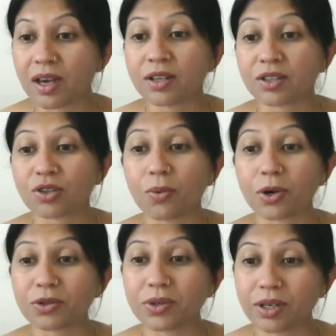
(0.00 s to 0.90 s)
So
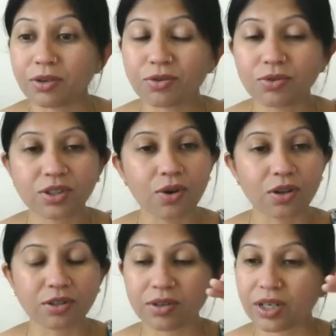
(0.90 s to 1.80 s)
what you need to do is you
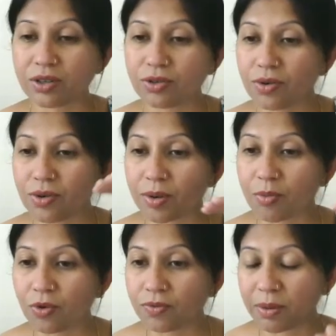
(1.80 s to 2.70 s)
also need to
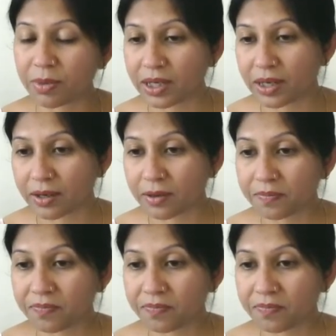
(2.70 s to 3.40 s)
remove the material.